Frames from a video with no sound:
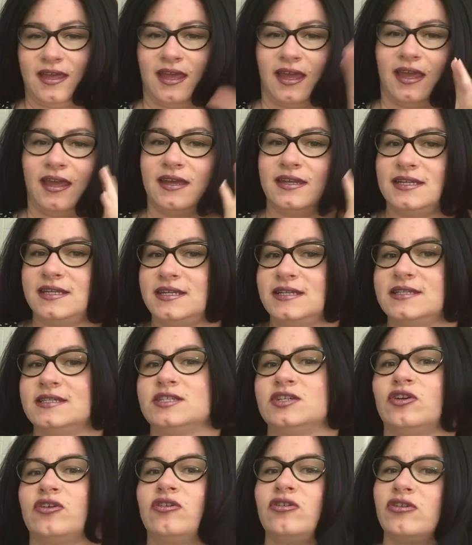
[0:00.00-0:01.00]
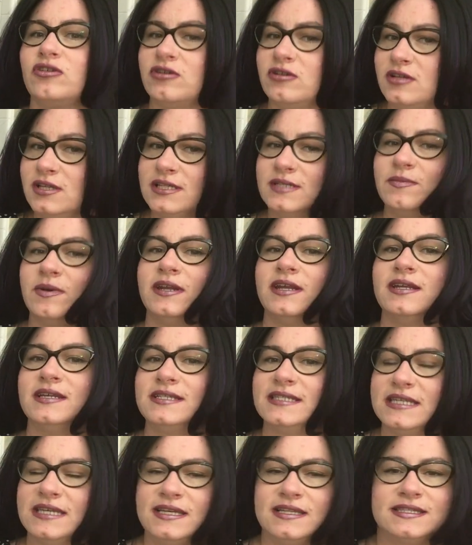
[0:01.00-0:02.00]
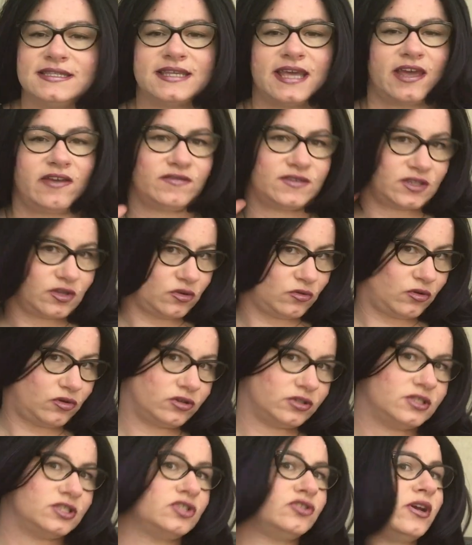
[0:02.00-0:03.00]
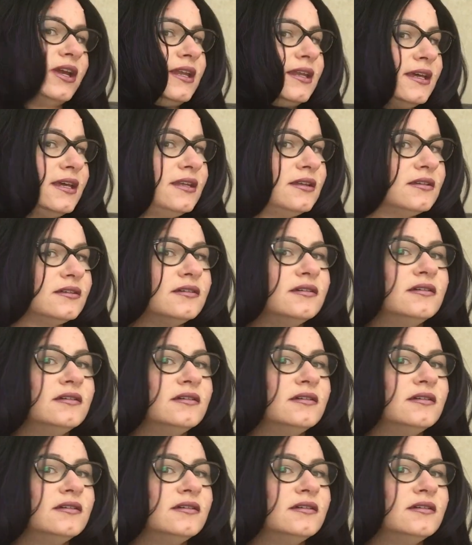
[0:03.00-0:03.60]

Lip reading: and it is curled, but it is heat safe, so you could straighten it.